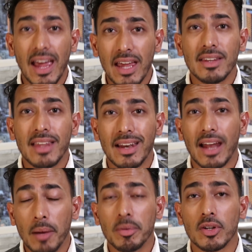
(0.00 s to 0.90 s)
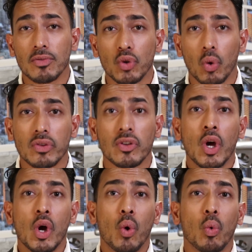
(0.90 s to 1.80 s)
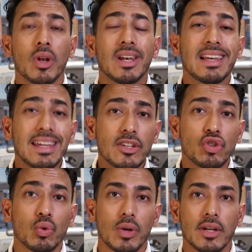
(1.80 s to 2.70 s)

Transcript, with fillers: and that habit of yours will lead you